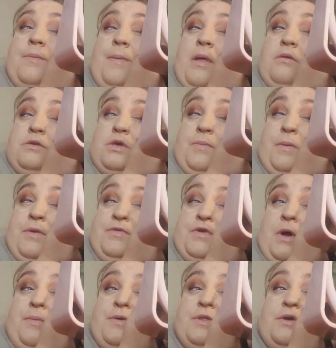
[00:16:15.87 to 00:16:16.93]
to build up on
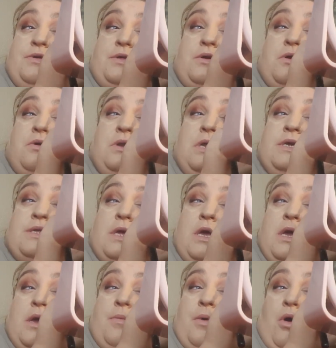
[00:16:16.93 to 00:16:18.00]
top of the other colours,
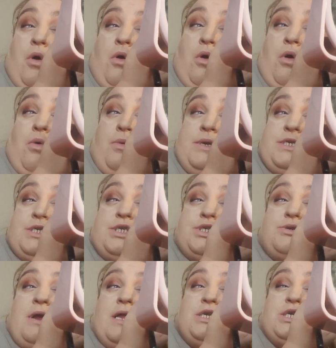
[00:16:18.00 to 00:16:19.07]
but always
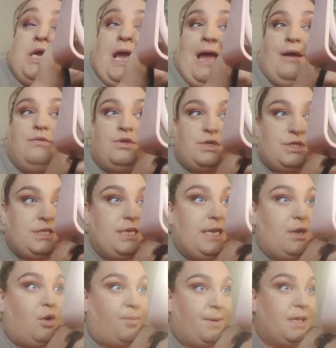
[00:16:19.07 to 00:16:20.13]
stretch it out just a
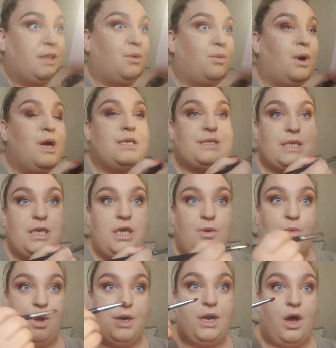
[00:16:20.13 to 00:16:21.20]
little bit. The worst thing
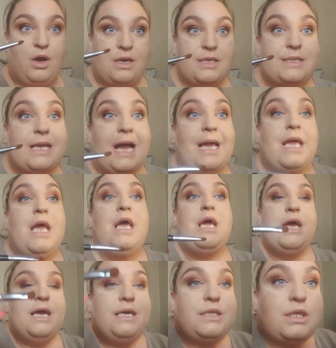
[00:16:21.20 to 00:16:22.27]
you want, like I say,
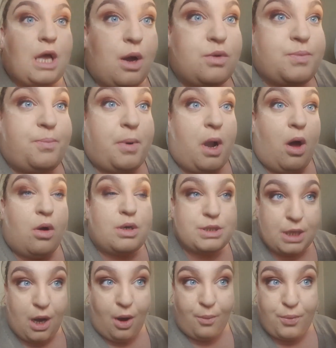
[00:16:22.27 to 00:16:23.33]
is those
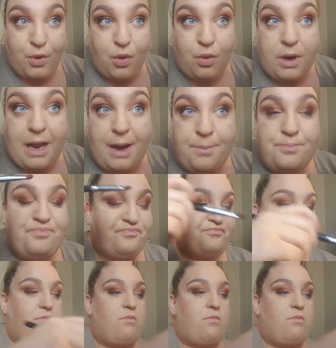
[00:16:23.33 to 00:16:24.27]
blocks of colour.